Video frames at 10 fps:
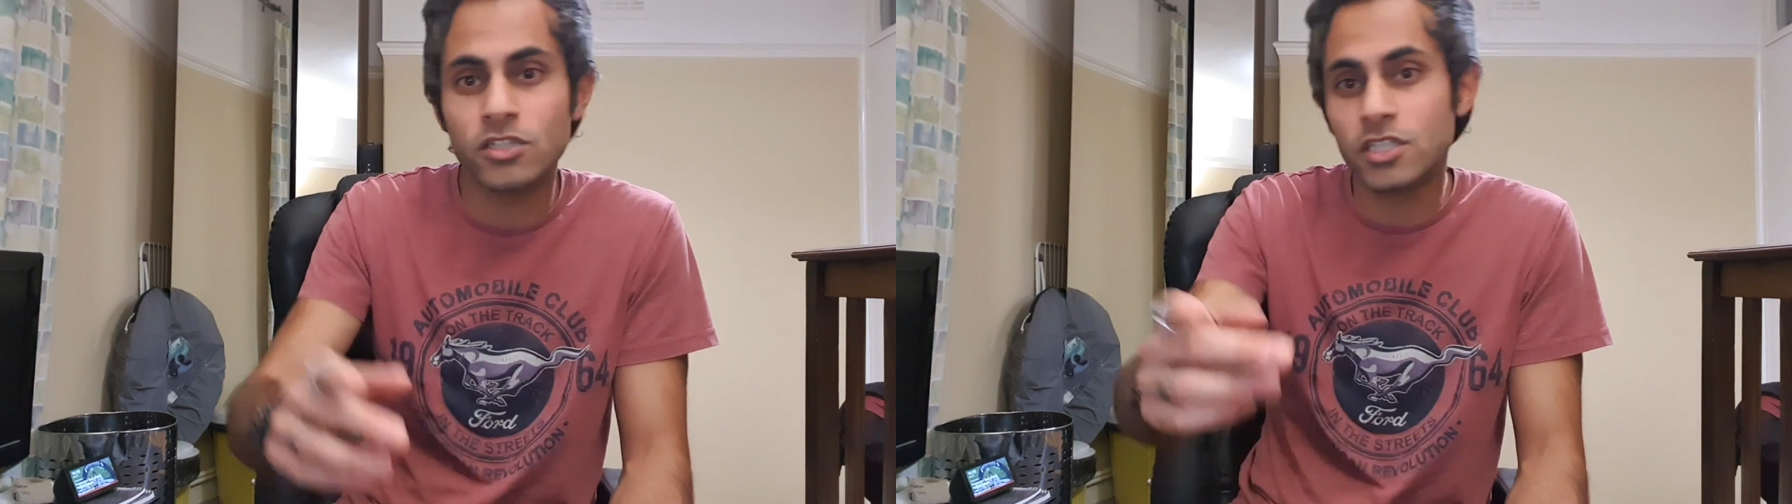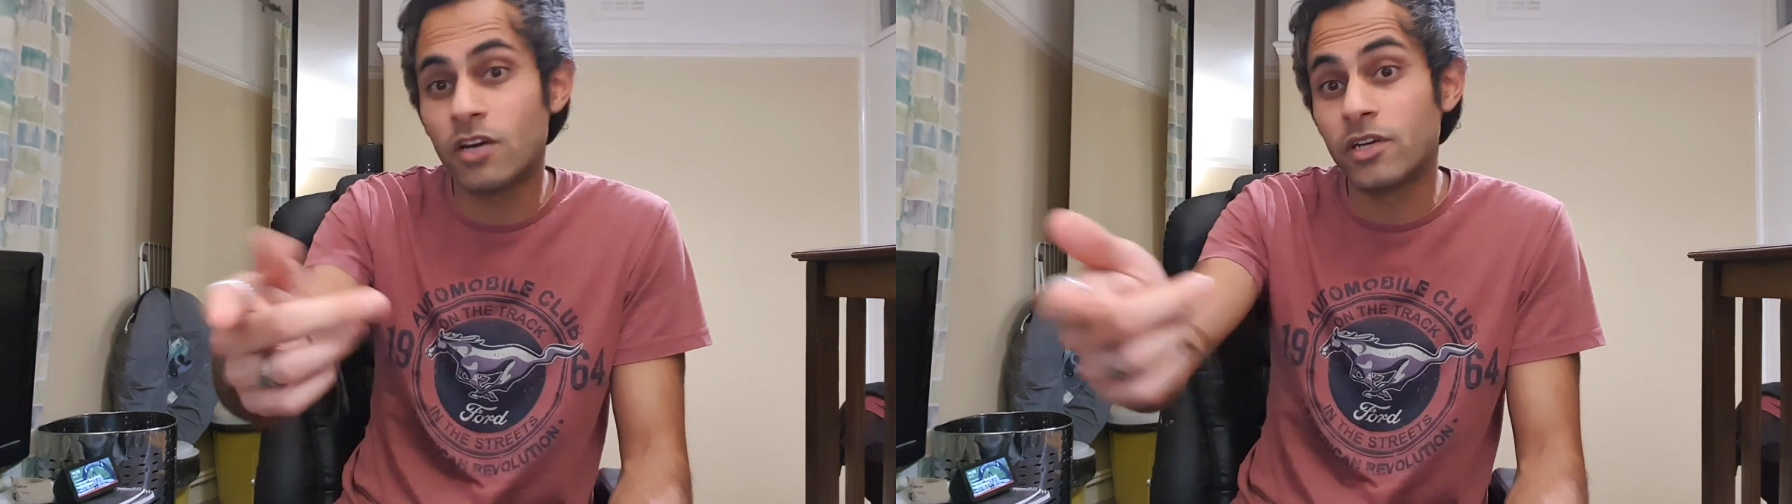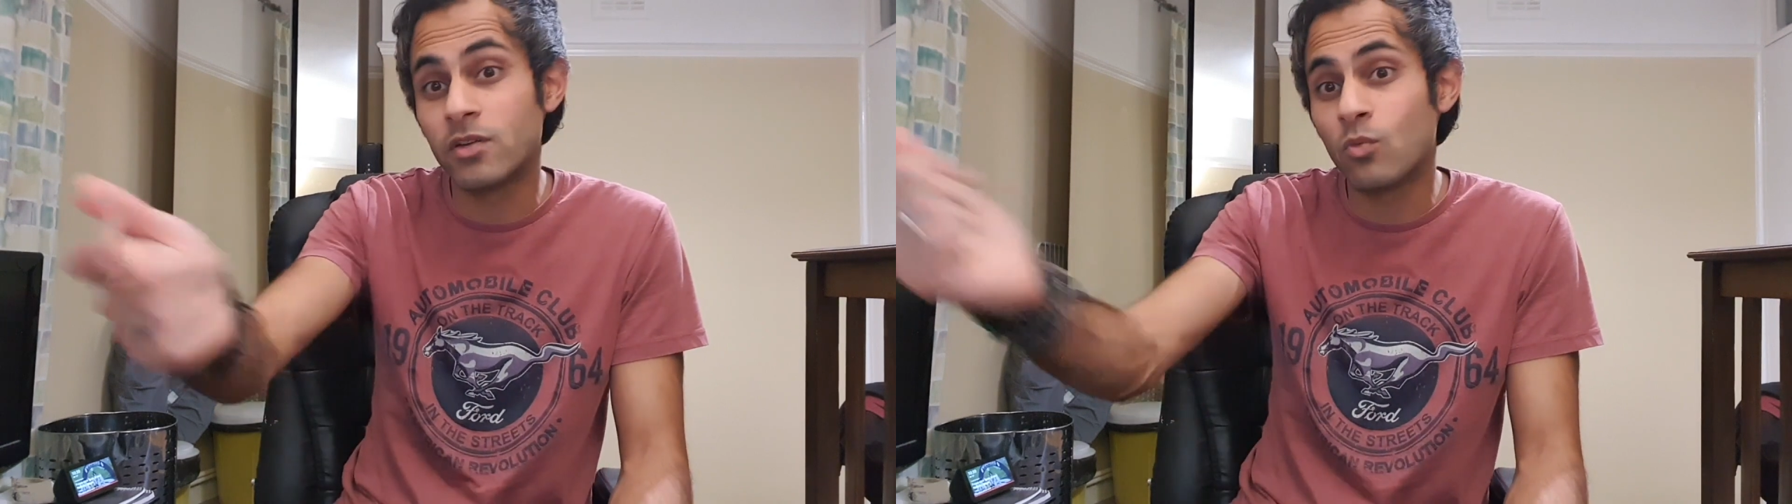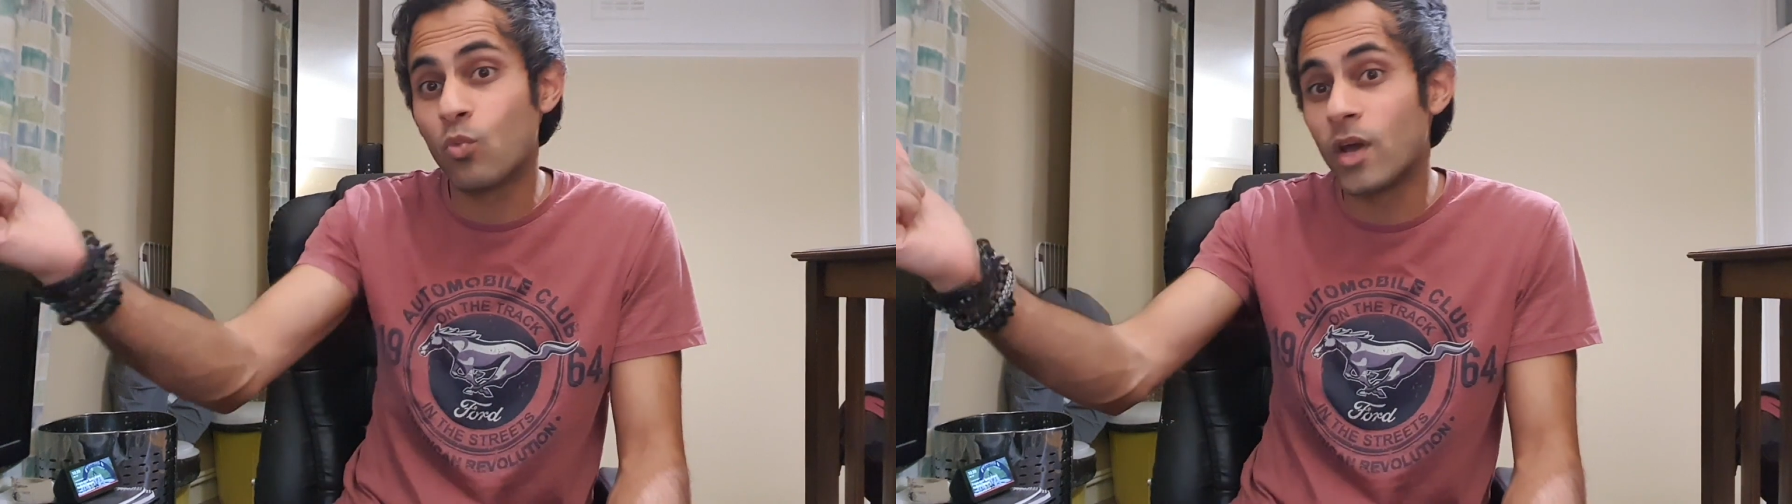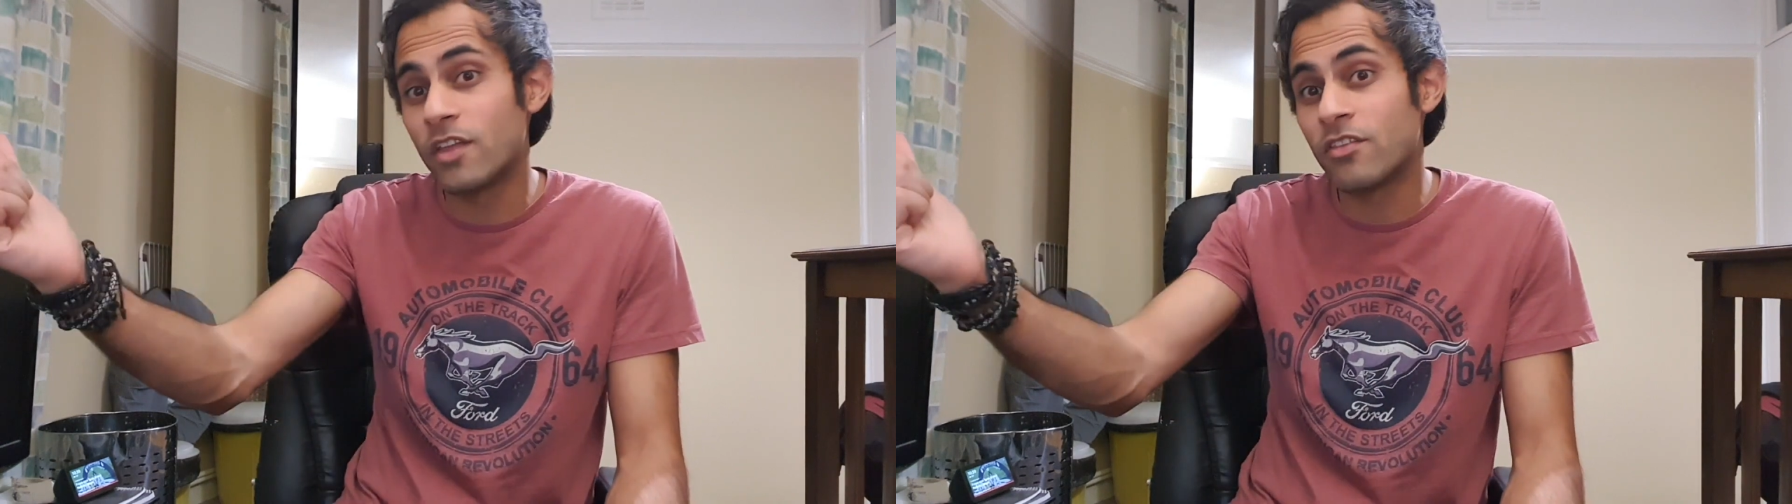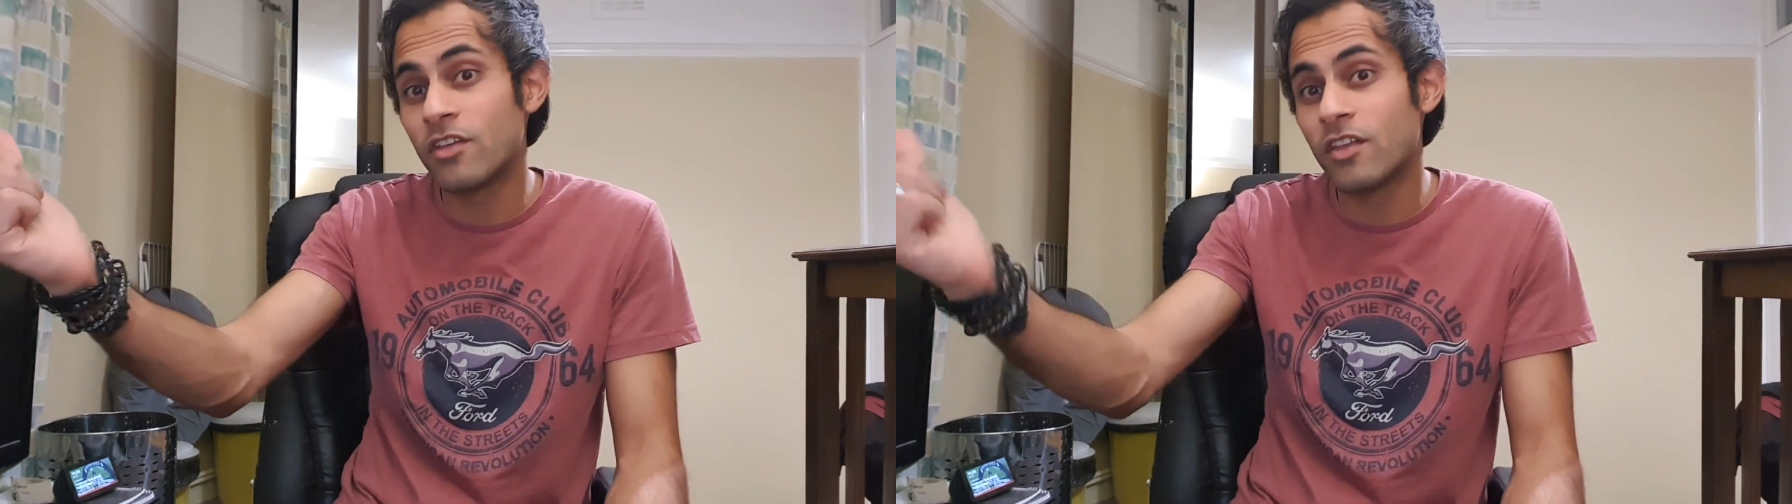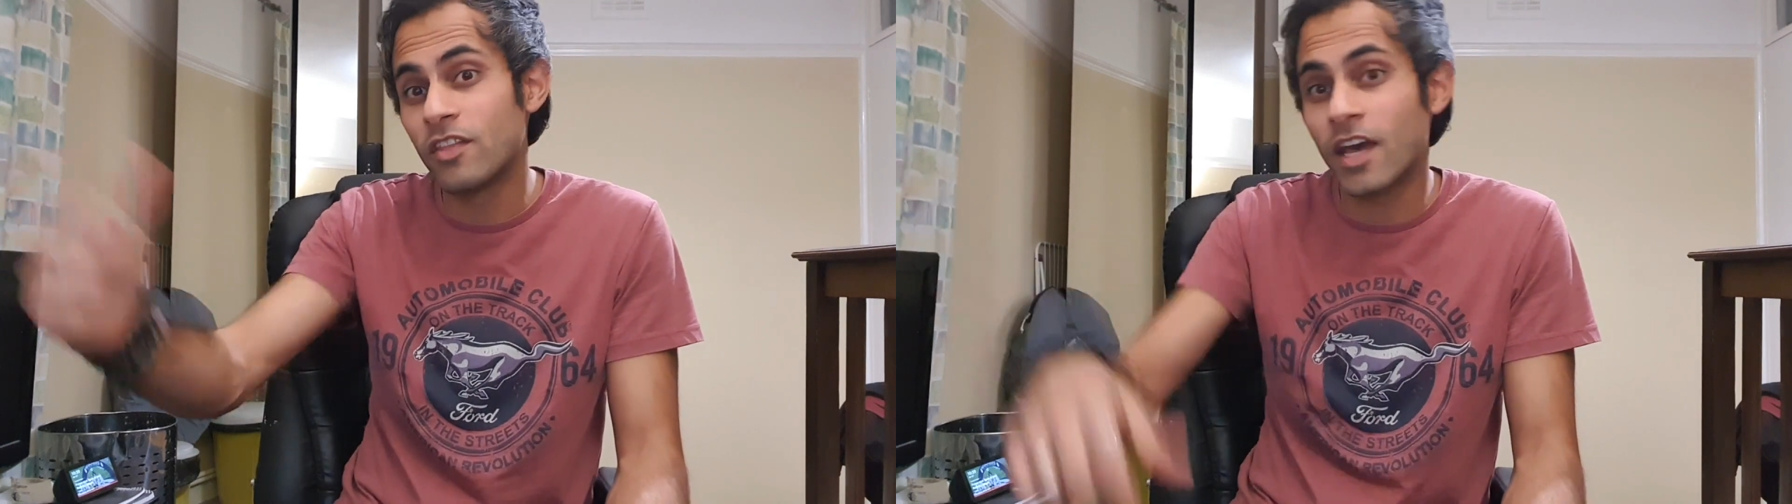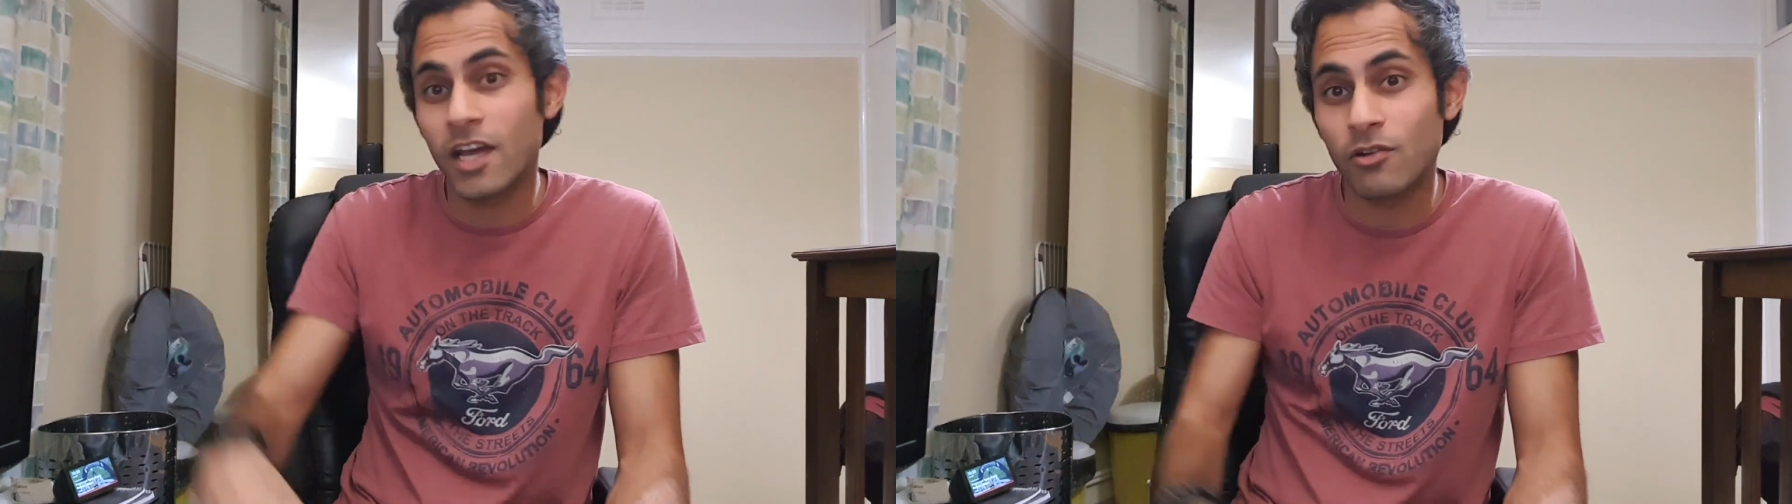you go in with the
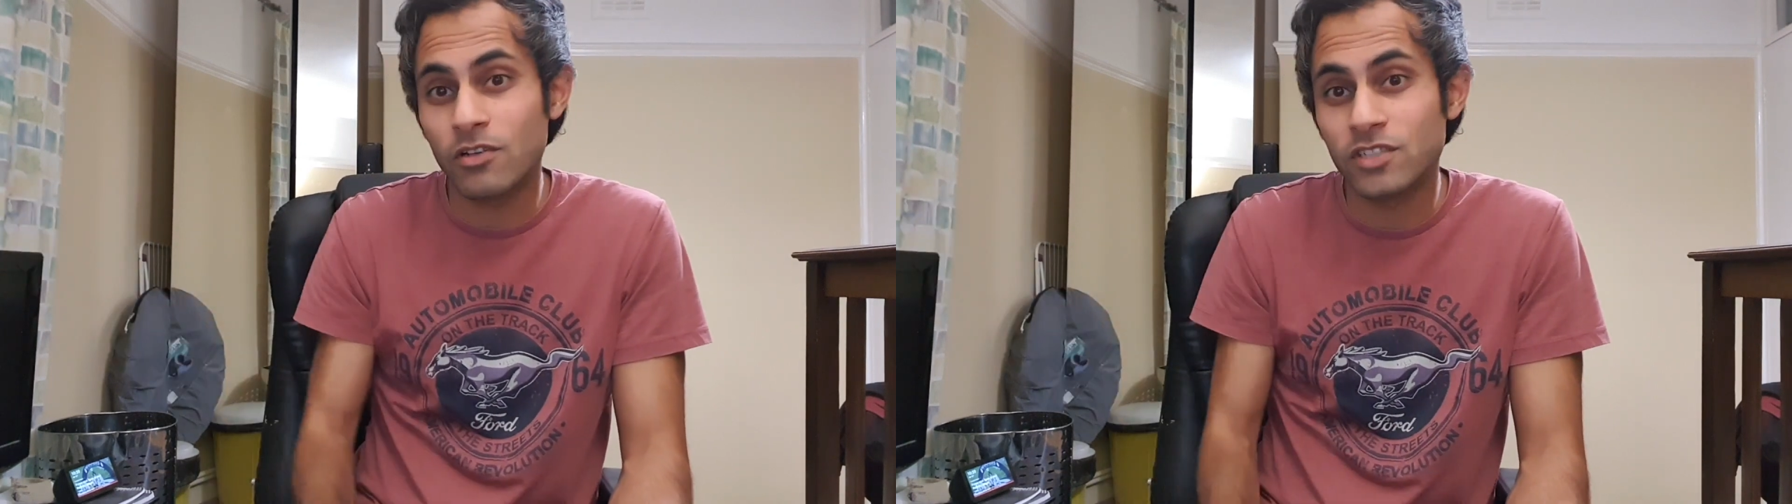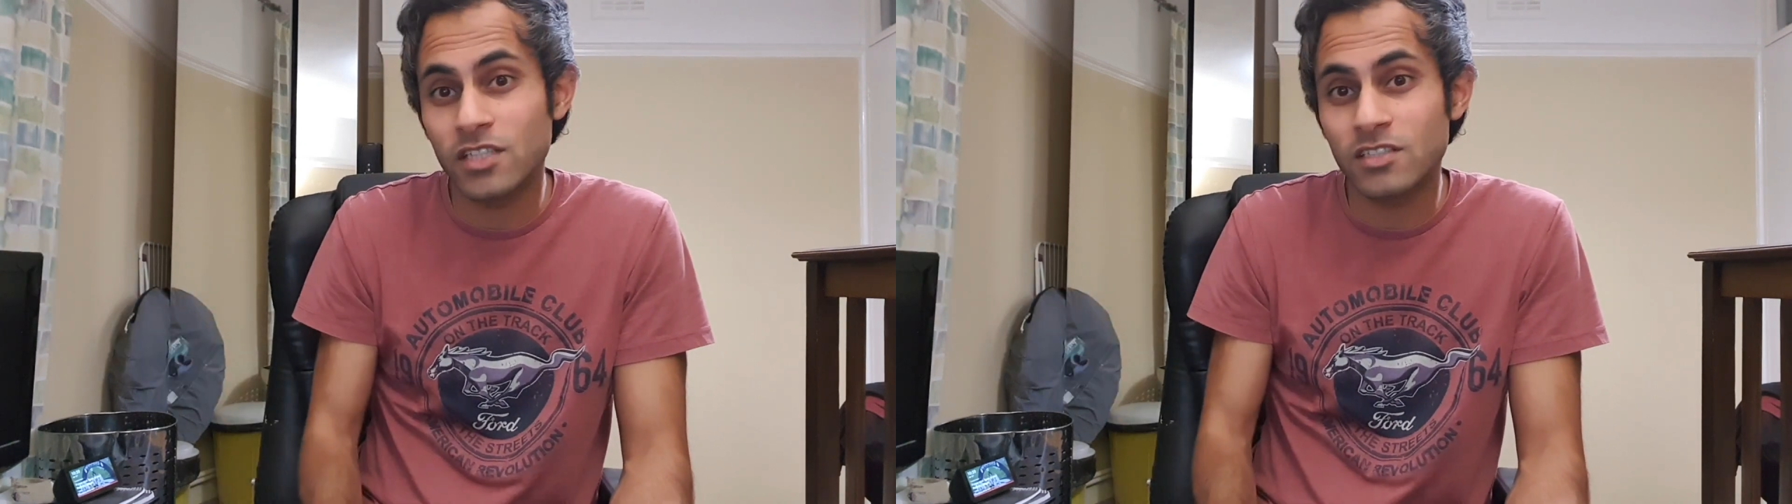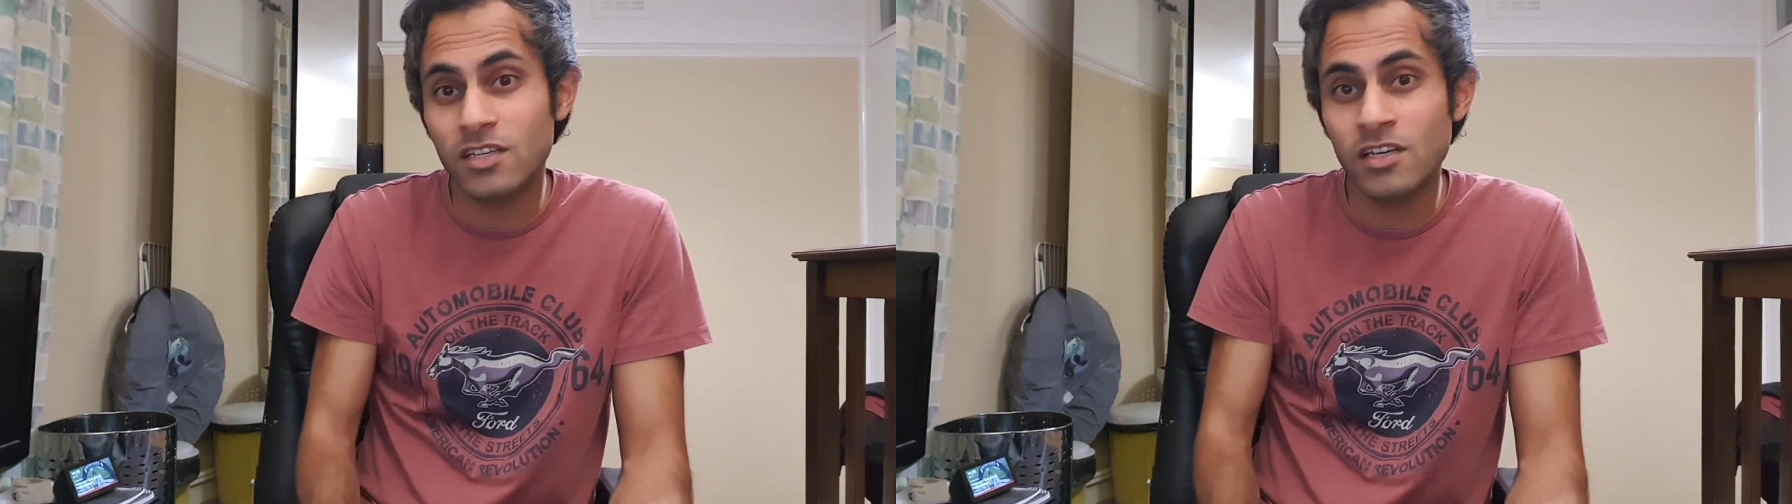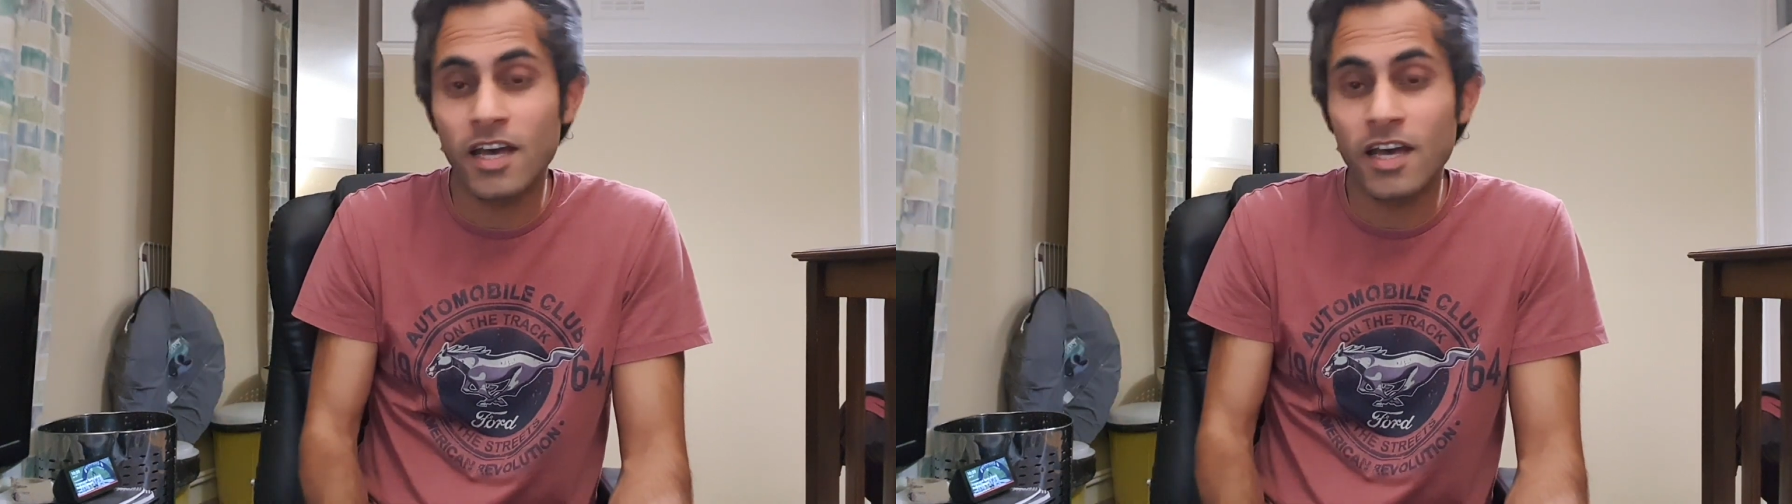hair growth center,